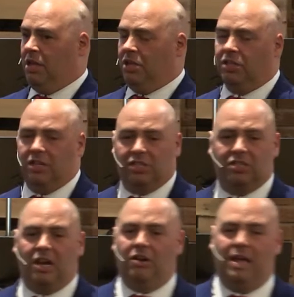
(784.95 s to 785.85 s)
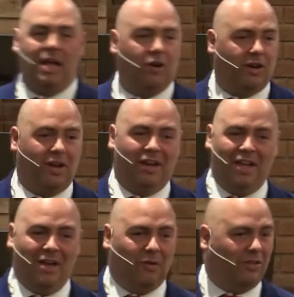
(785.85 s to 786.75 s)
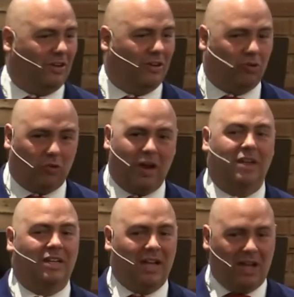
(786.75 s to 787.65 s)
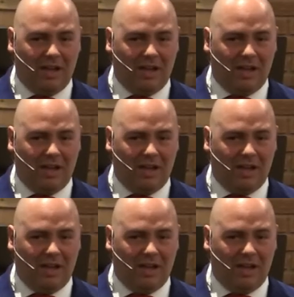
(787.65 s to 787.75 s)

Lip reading: He's going to start out with a great